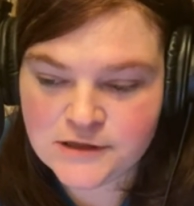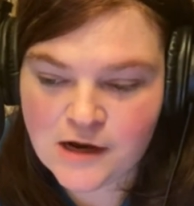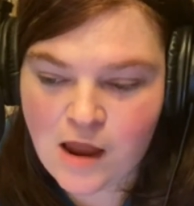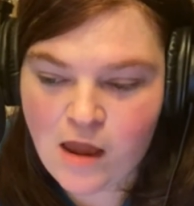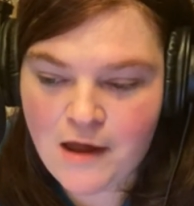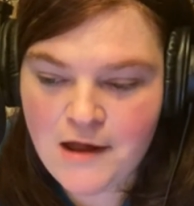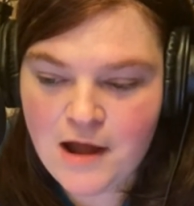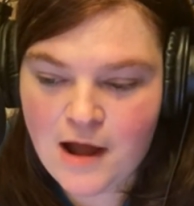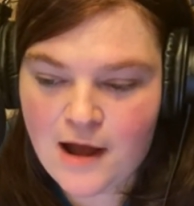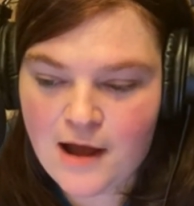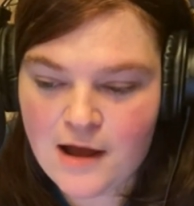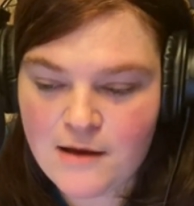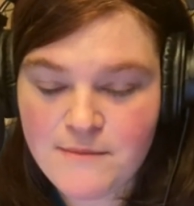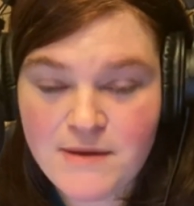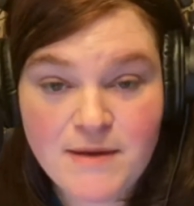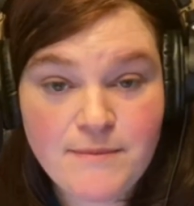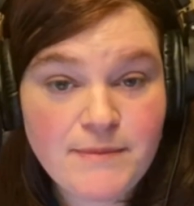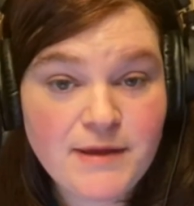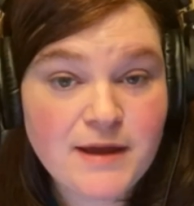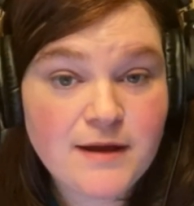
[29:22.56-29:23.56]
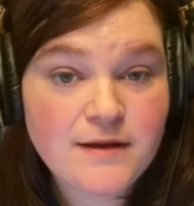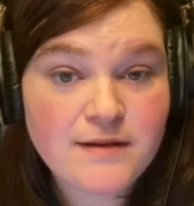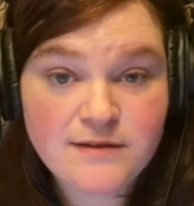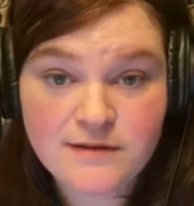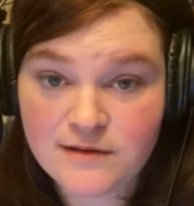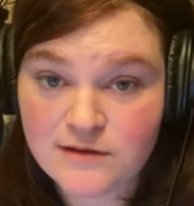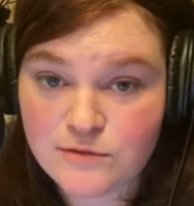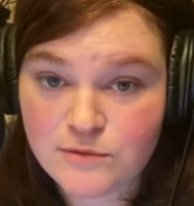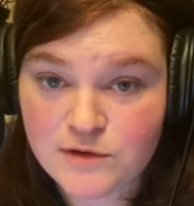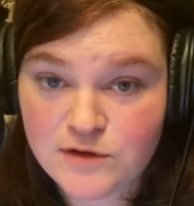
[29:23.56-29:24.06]
And because this
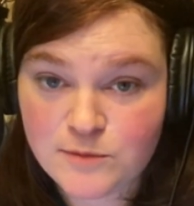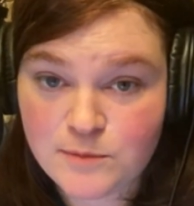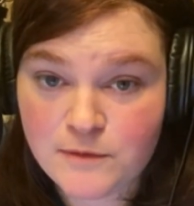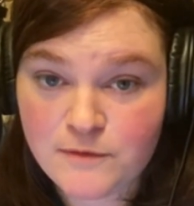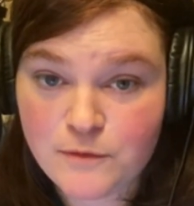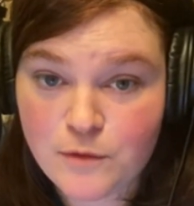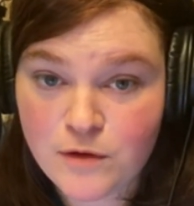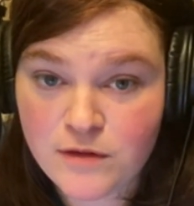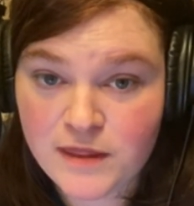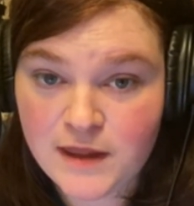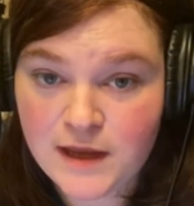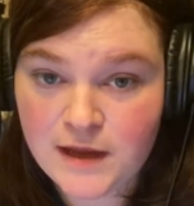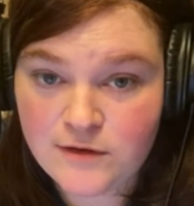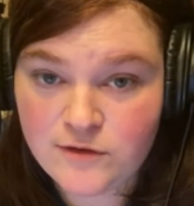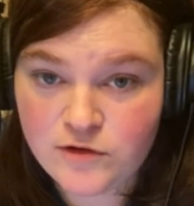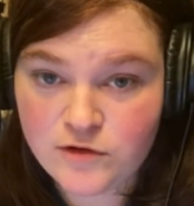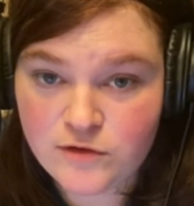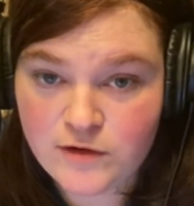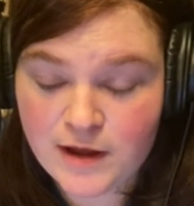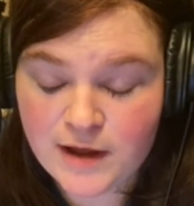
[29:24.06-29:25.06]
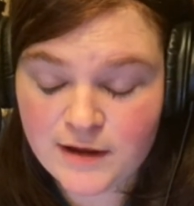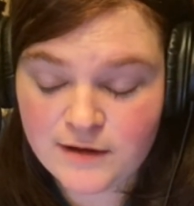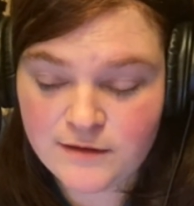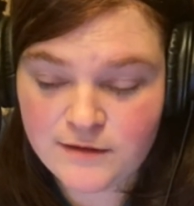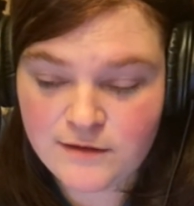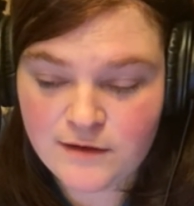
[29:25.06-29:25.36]
was before the internet,